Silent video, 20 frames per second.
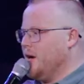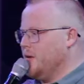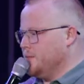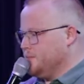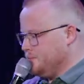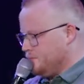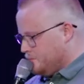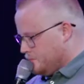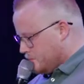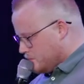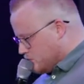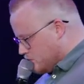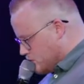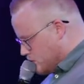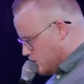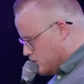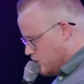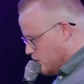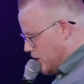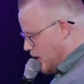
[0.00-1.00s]
down.
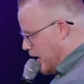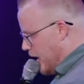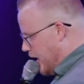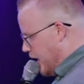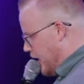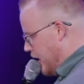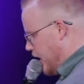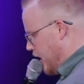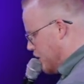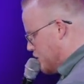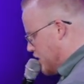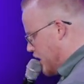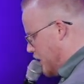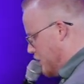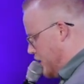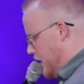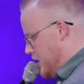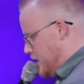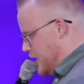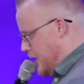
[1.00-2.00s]
And he comes
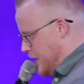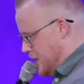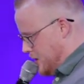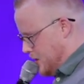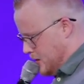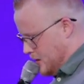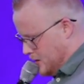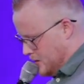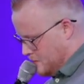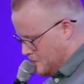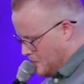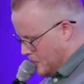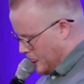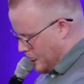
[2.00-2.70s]
up and he says,